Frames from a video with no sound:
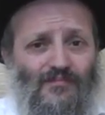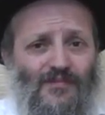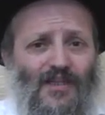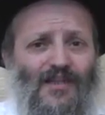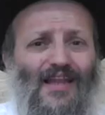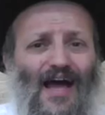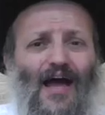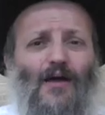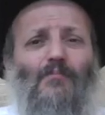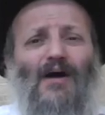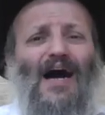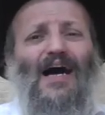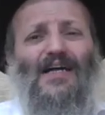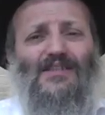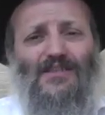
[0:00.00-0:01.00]

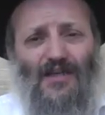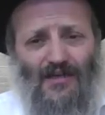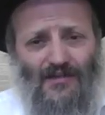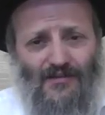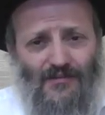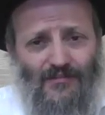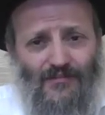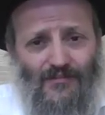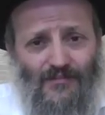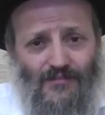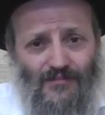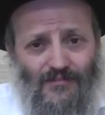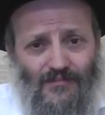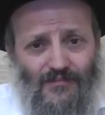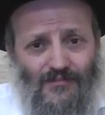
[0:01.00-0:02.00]
Lachma Anya.
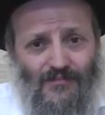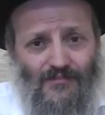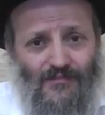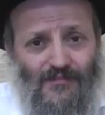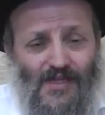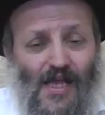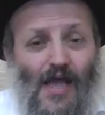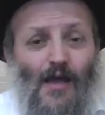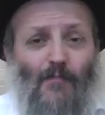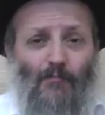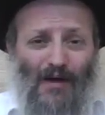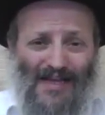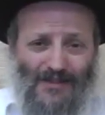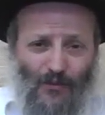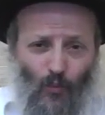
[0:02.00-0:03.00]

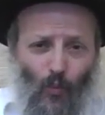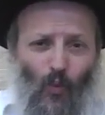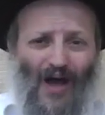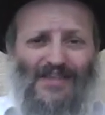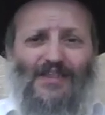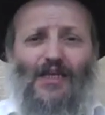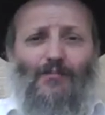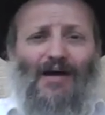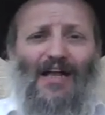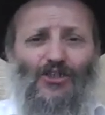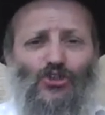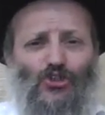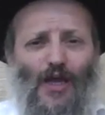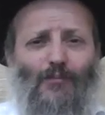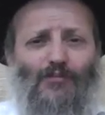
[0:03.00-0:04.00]
But what did the Baal
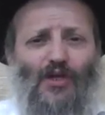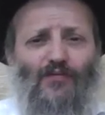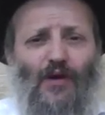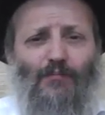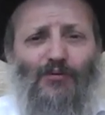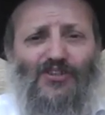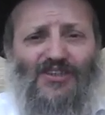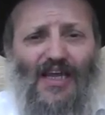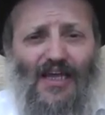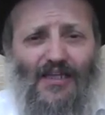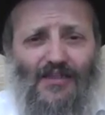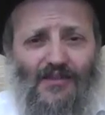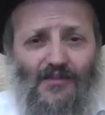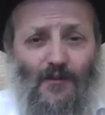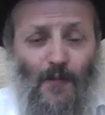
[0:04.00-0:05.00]
Shem Tov
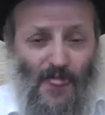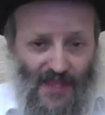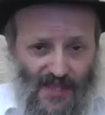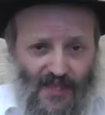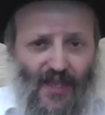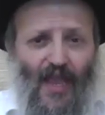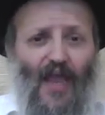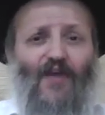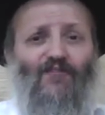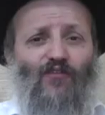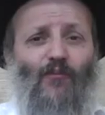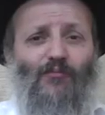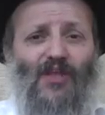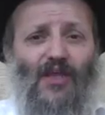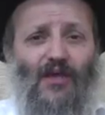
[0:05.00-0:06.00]
represent? He came
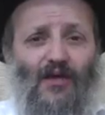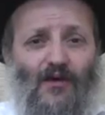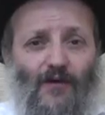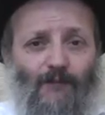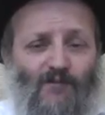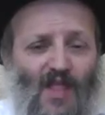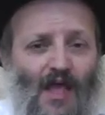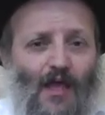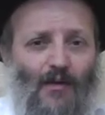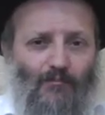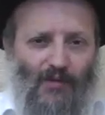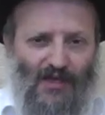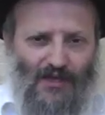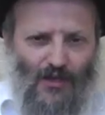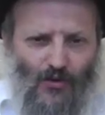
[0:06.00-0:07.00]
from there,
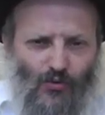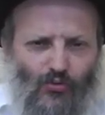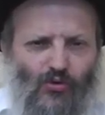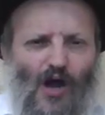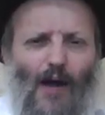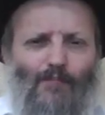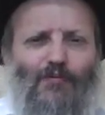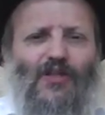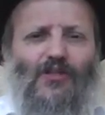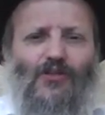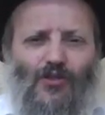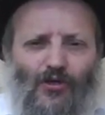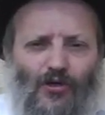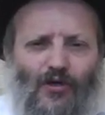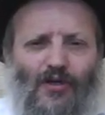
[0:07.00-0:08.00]
but he grew up and
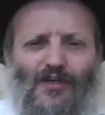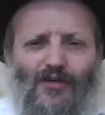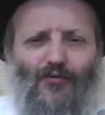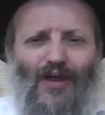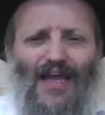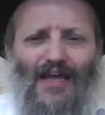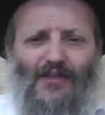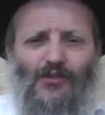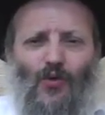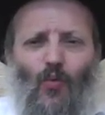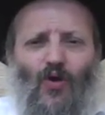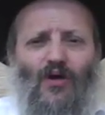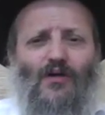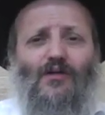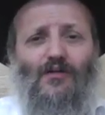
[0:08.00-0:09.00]
turned around the
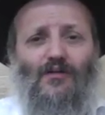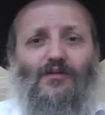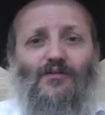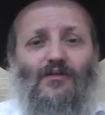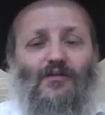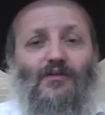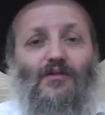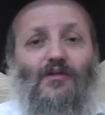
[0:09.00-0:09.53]
world